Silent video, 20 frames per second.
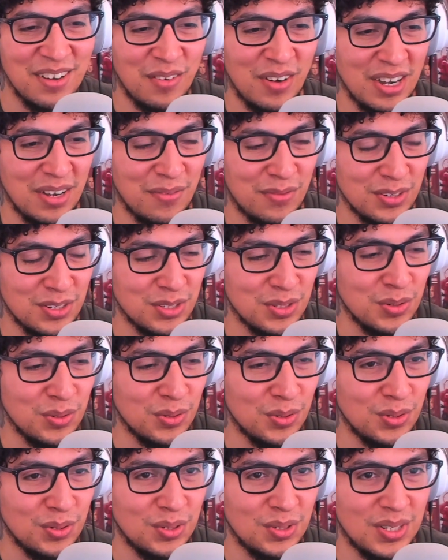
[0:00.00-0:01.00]
getting ready for
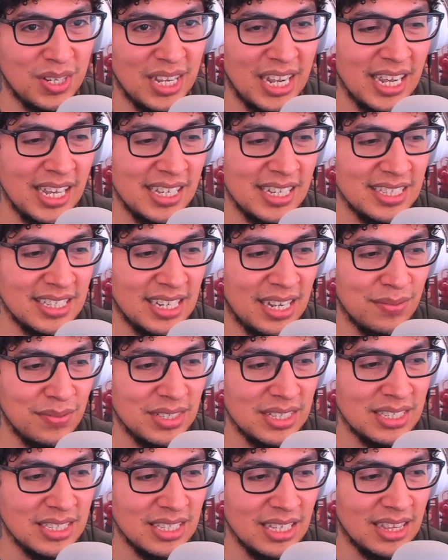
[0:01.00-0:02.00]
school. Haley's
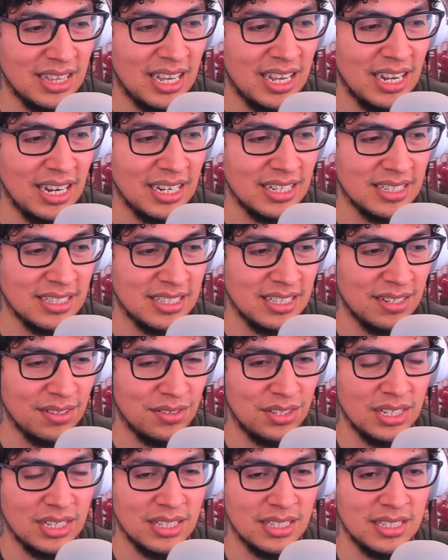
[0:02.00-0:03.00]
obviously lying to
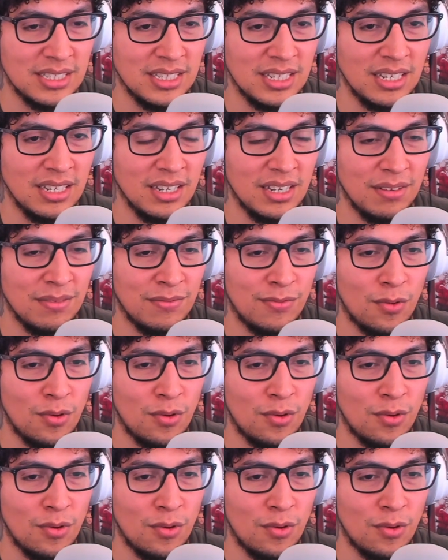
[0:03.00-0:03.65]
see if she can sneak